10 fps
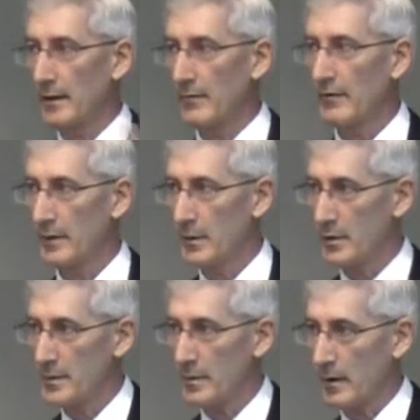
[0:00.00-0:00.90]
in for the
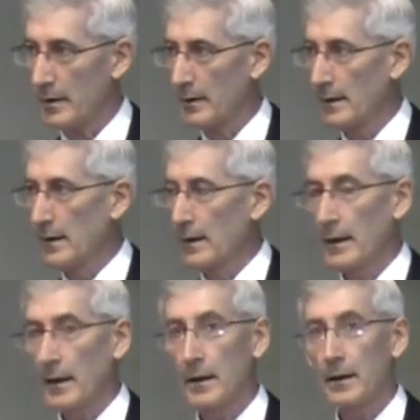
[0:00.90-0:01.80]
most part.
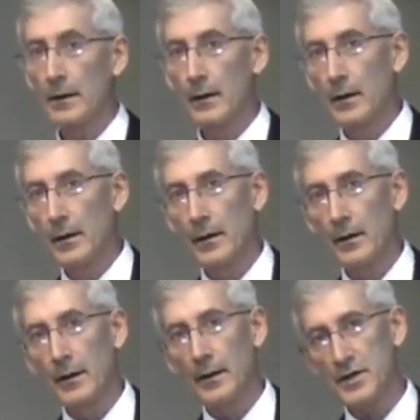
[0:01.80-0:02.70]

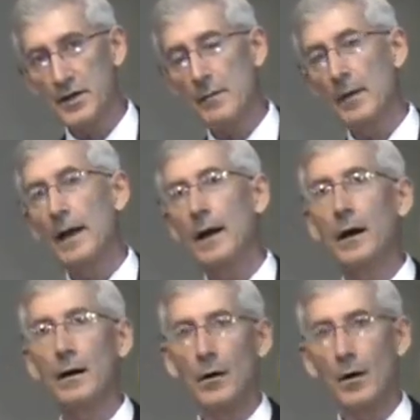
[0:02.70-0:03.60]
And
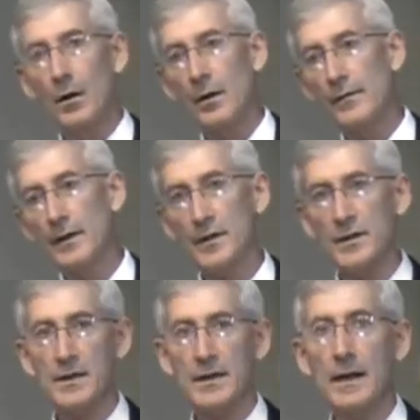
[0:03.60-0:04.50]
somehow all of this
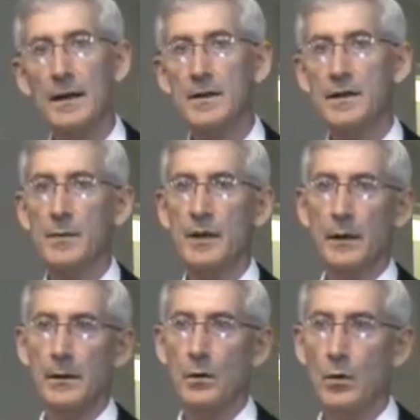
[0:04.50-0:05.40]
science has been
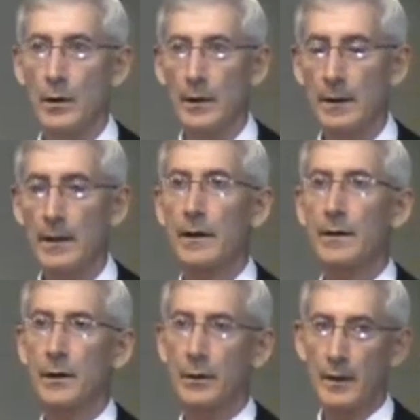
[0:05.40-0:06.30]
ignored.
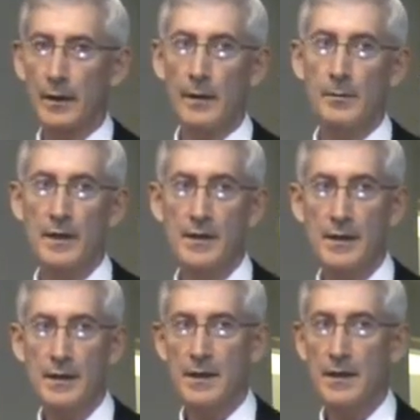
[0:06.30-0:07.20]
The
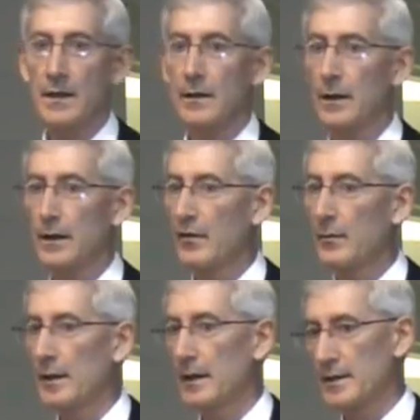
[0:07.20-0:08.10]
UNIPCC and our
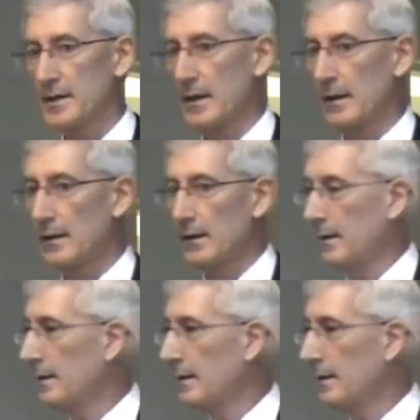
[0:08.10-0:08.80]
government has said,